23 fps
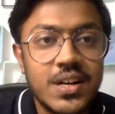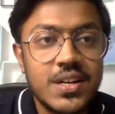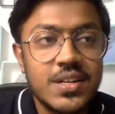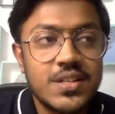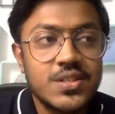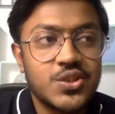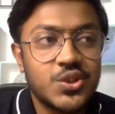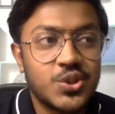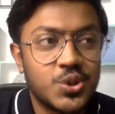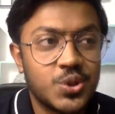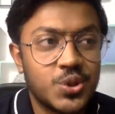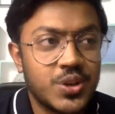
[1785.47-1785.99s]

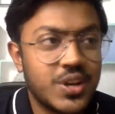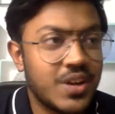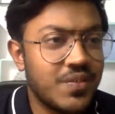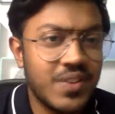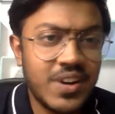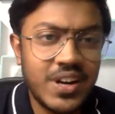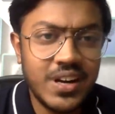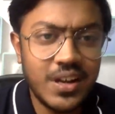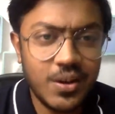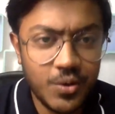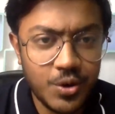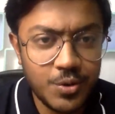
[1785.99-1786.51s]
So
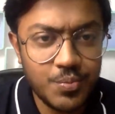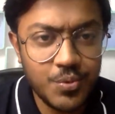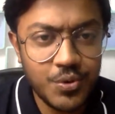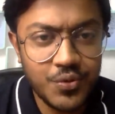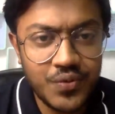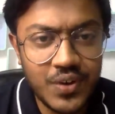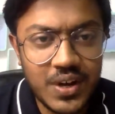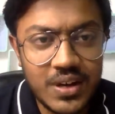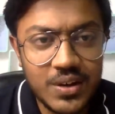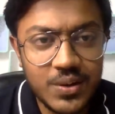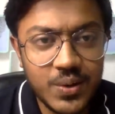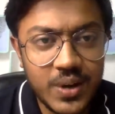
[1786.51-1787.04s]
definitely a good
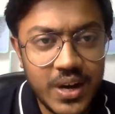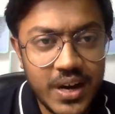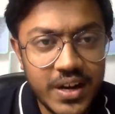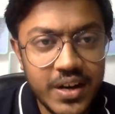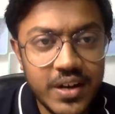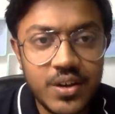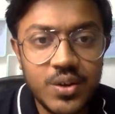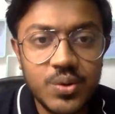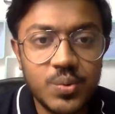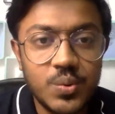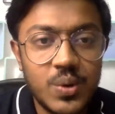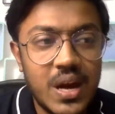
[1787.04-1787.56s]
profile to get
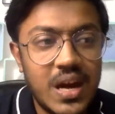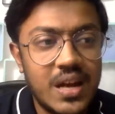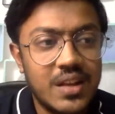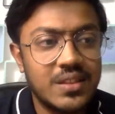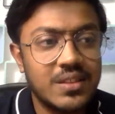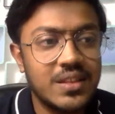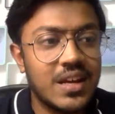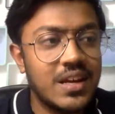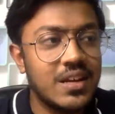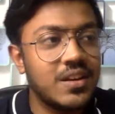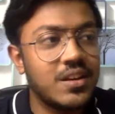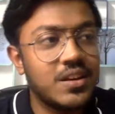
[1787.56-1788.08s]
into. And
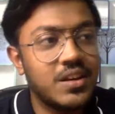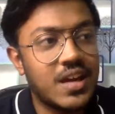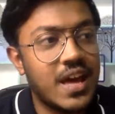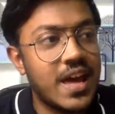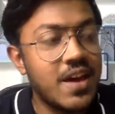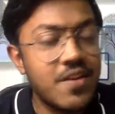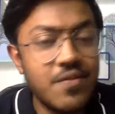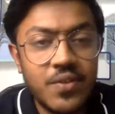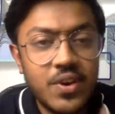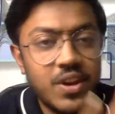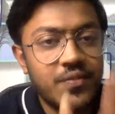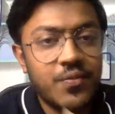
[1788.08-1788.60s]
then
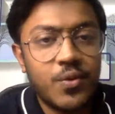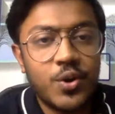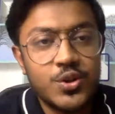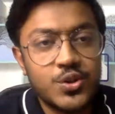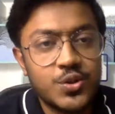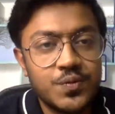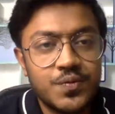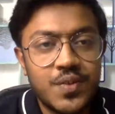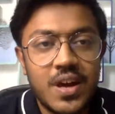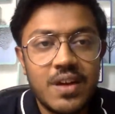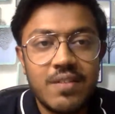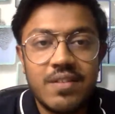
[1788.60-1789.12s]
every
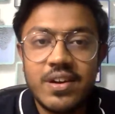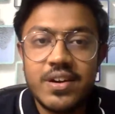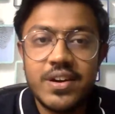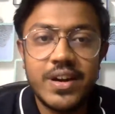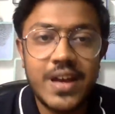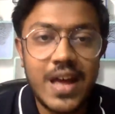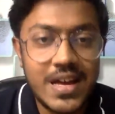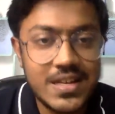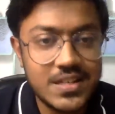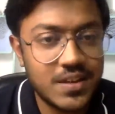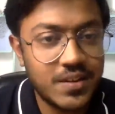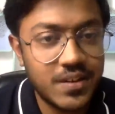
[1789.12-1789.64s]
Fortune 500
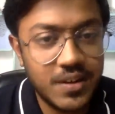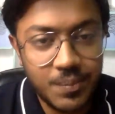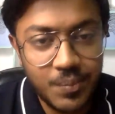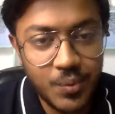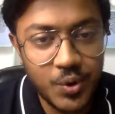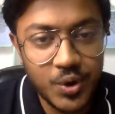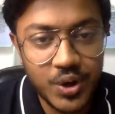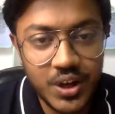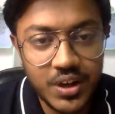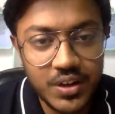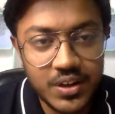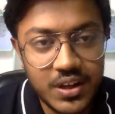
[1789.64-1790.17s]
has a
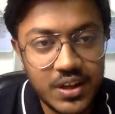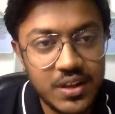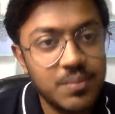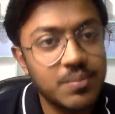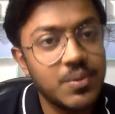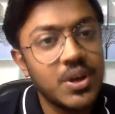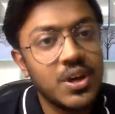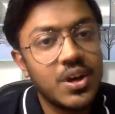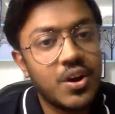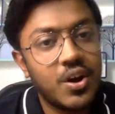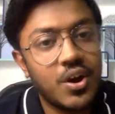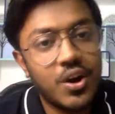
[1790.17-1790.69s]
reporting team
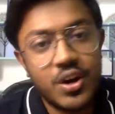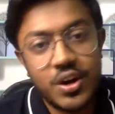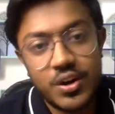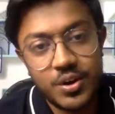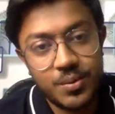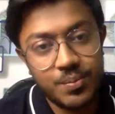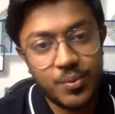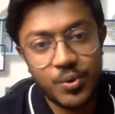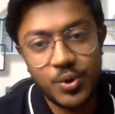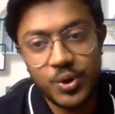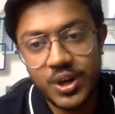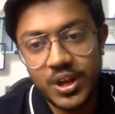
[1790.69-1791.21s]
or a
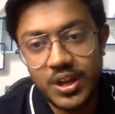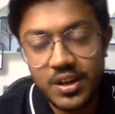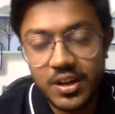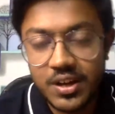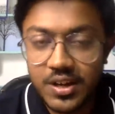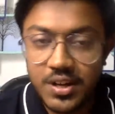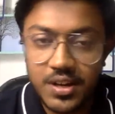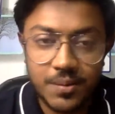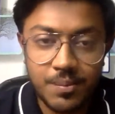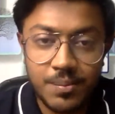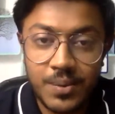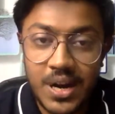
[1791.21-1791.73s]
reporting
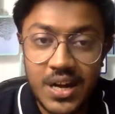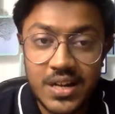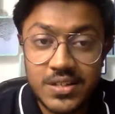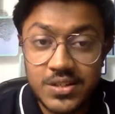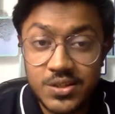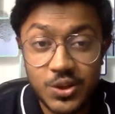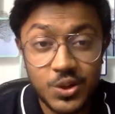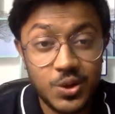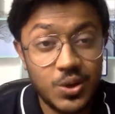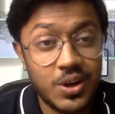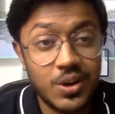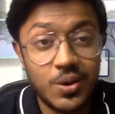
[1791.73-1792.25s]
branch,
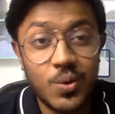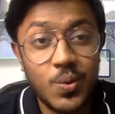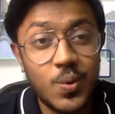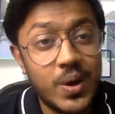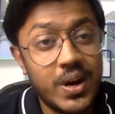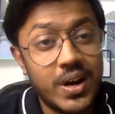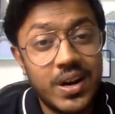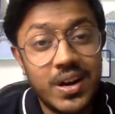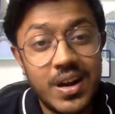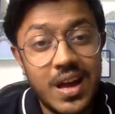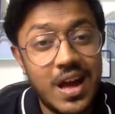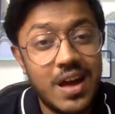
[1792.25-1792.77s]
so you can go
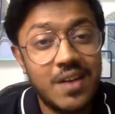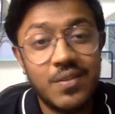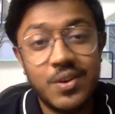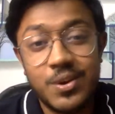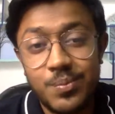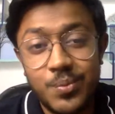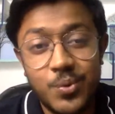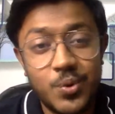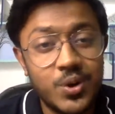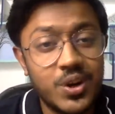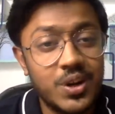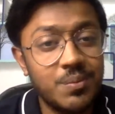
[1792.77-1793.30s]
ahead and have a
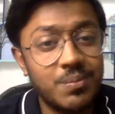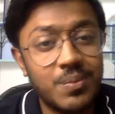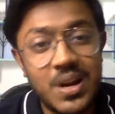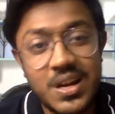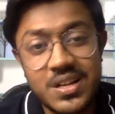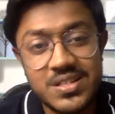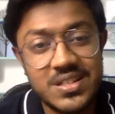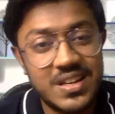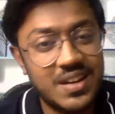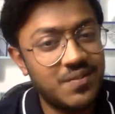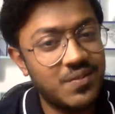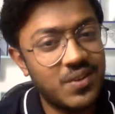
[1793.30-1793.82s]
reporting
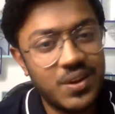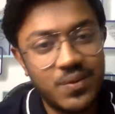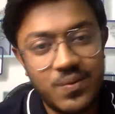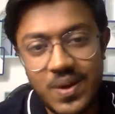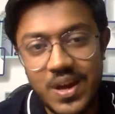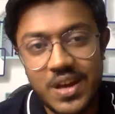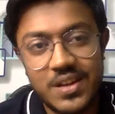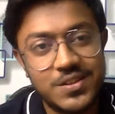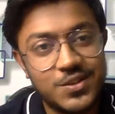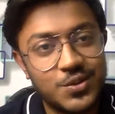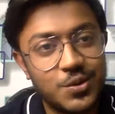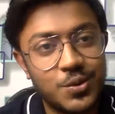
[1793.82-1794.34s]
branch everywhere.
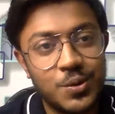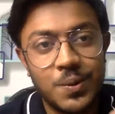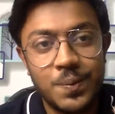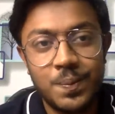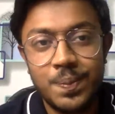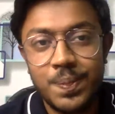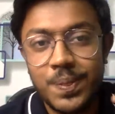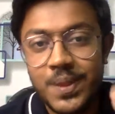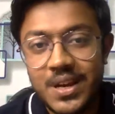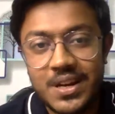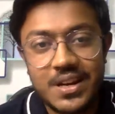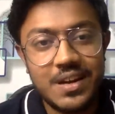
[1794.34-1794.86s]
So
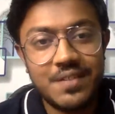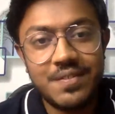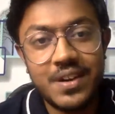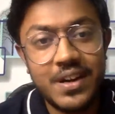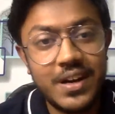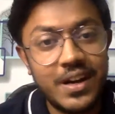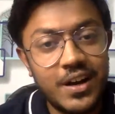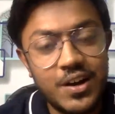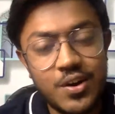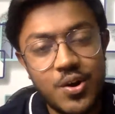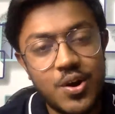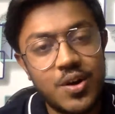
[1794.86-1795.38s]

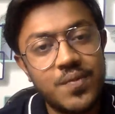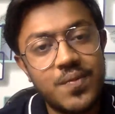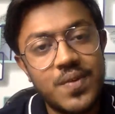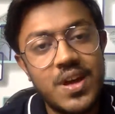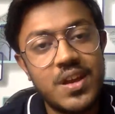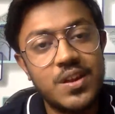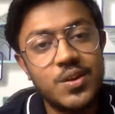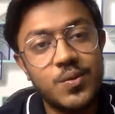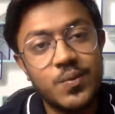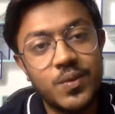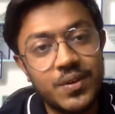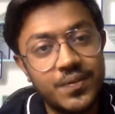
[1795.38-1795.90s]
definitely not where
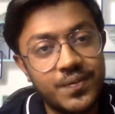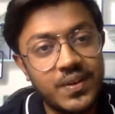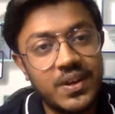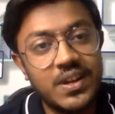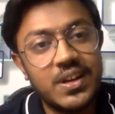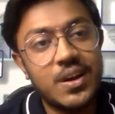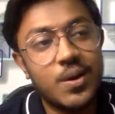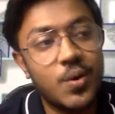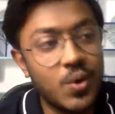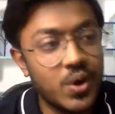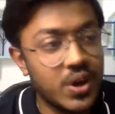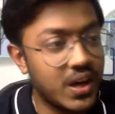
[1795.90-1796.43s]
you will
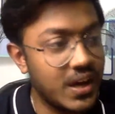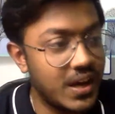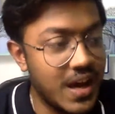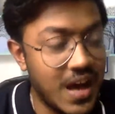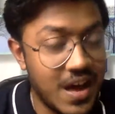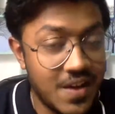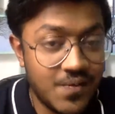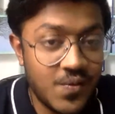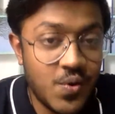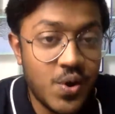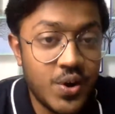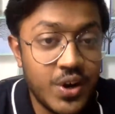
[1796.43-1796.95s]
feel okay,
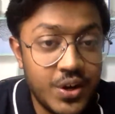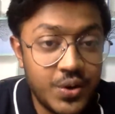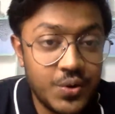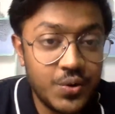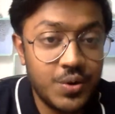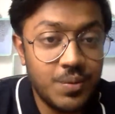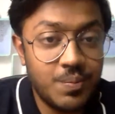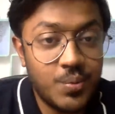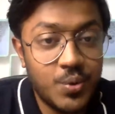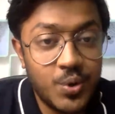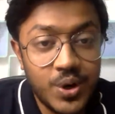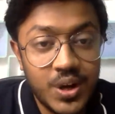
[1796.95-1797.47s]
I've got into
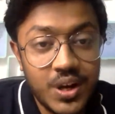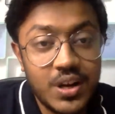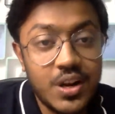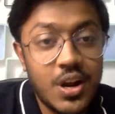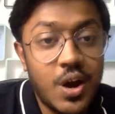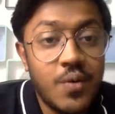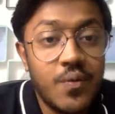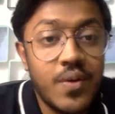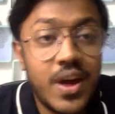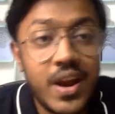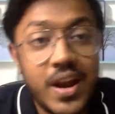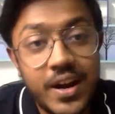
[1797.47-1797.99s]
reporting,
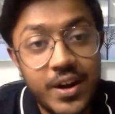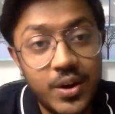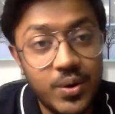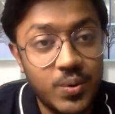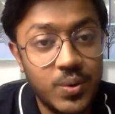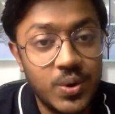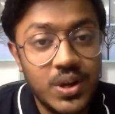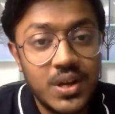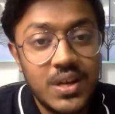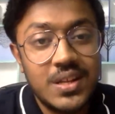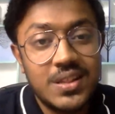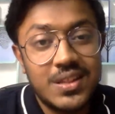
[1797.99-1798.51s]
now where I do.
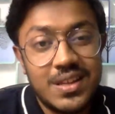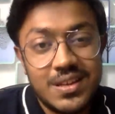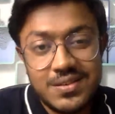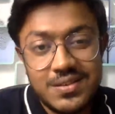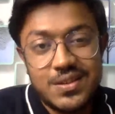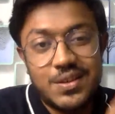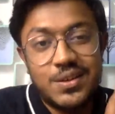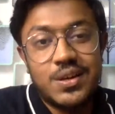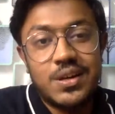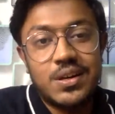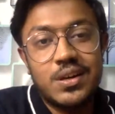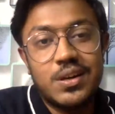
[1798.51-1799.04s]
There is
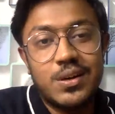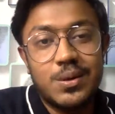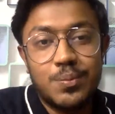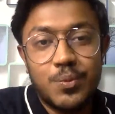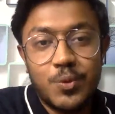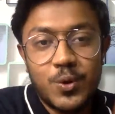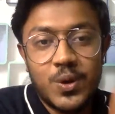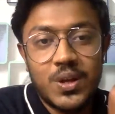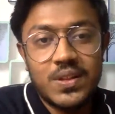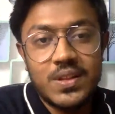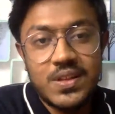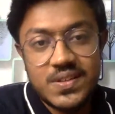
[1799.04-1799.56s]
internal
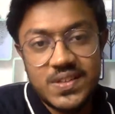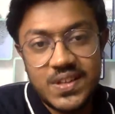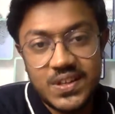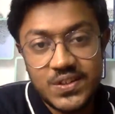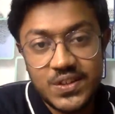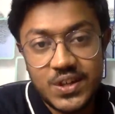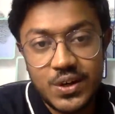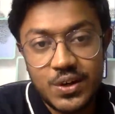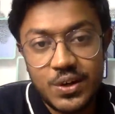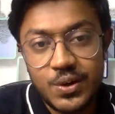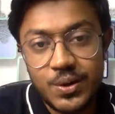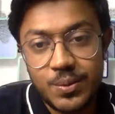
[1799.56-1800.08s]
reporting, there's
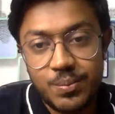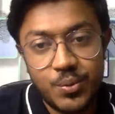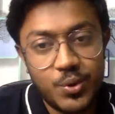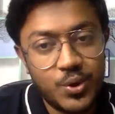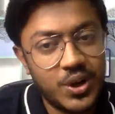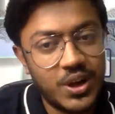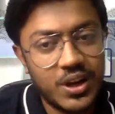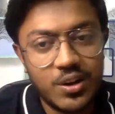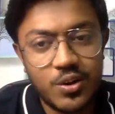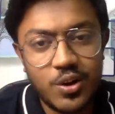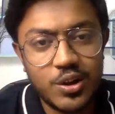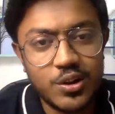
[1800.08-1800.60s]
external
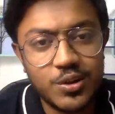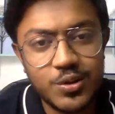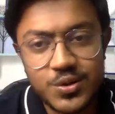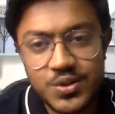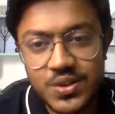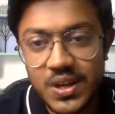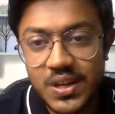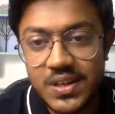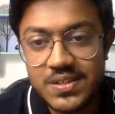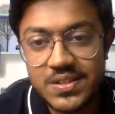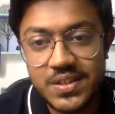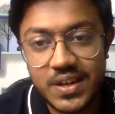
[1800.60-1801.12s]
reporting, and all those
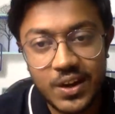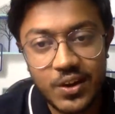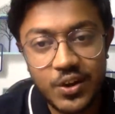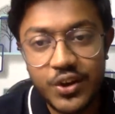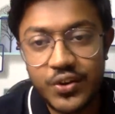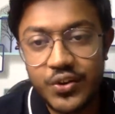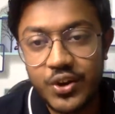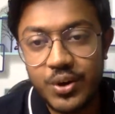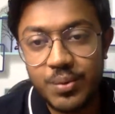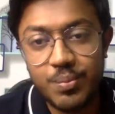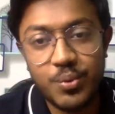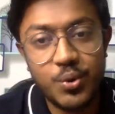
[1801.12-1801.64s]
things.
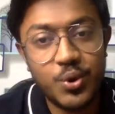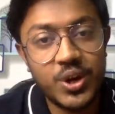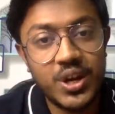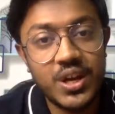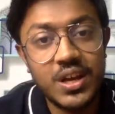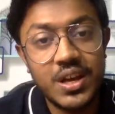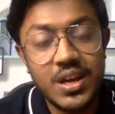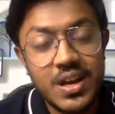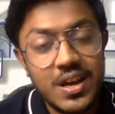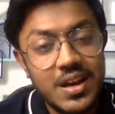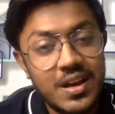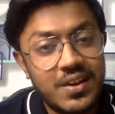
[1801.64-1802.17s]
Regulatory reporting,
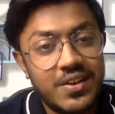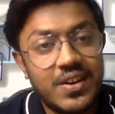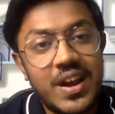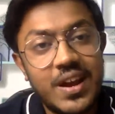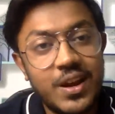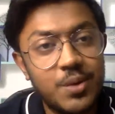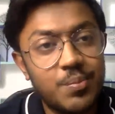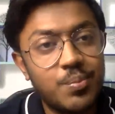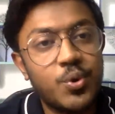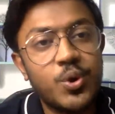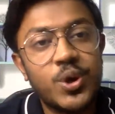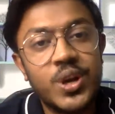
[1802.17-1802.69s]
reg
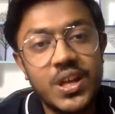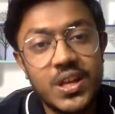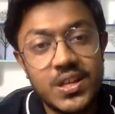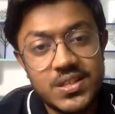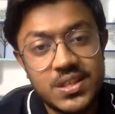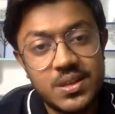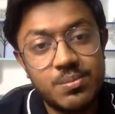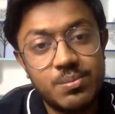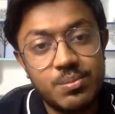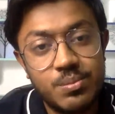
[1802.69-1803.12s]
reporting is